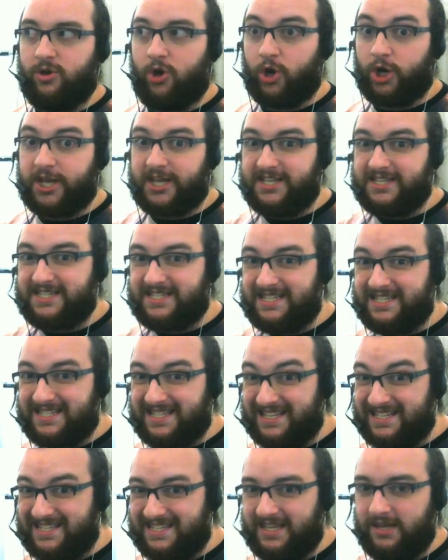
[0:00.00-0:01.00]

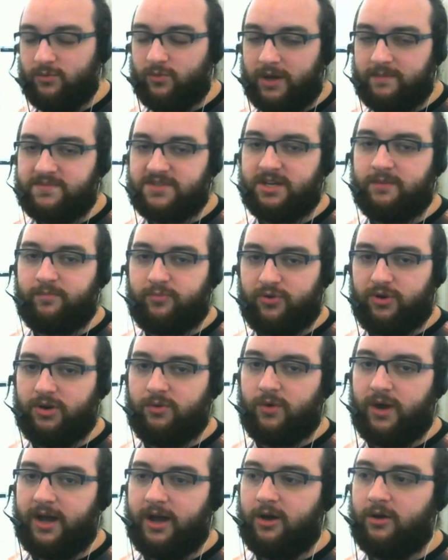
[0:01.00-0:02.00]
consistency ramps up pretty
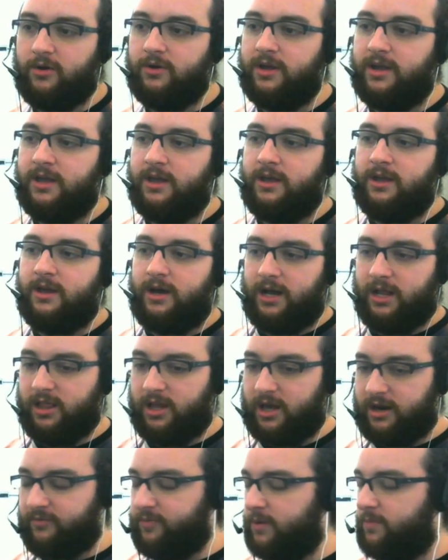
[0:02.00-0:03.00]
well. A
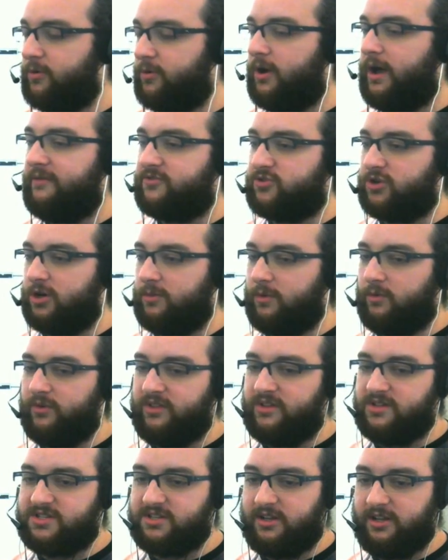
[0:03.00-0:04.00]
lot of people have trouble with
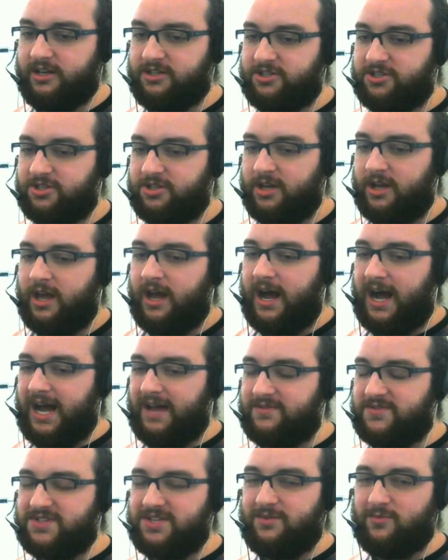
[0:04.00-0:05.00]
this glitch.
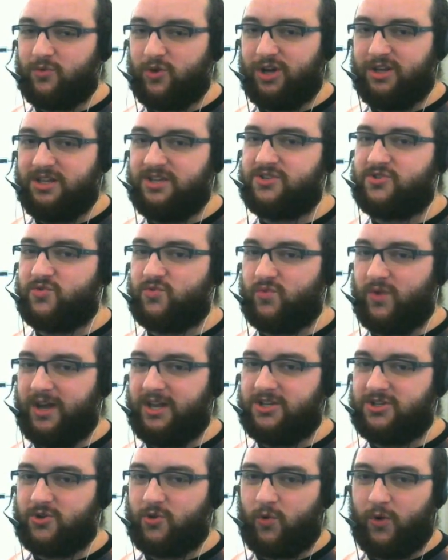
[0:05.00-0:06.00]
I've seen runners
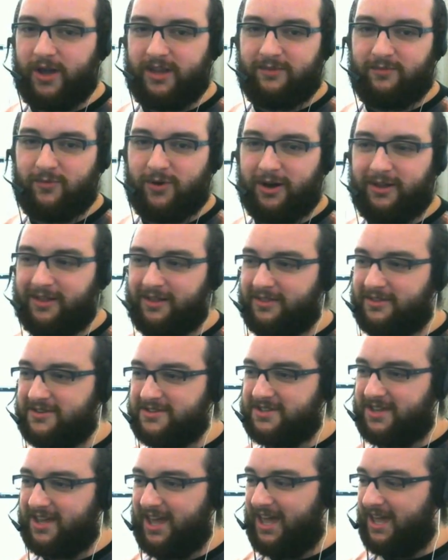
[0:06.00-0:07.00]
rage quit running
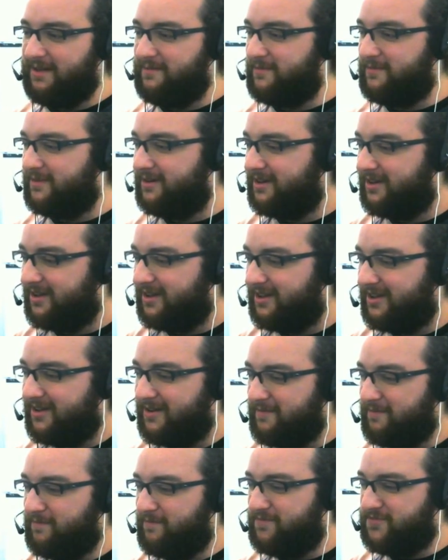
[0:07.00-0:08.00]
this game
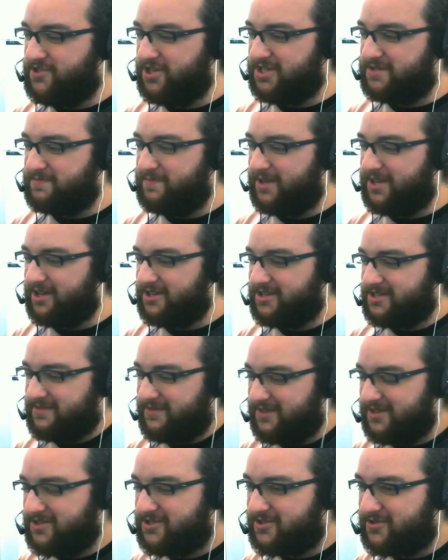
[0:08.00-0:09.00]
just because of
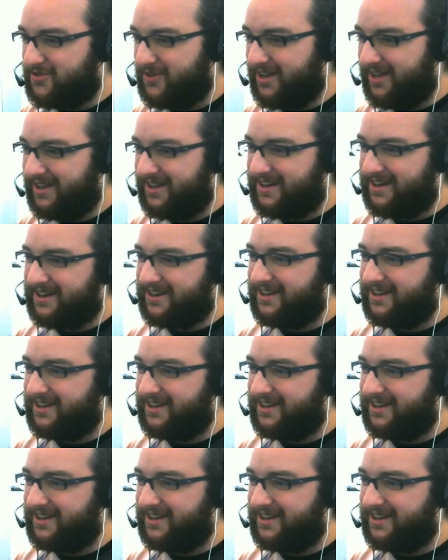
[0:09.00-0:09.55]
this trick.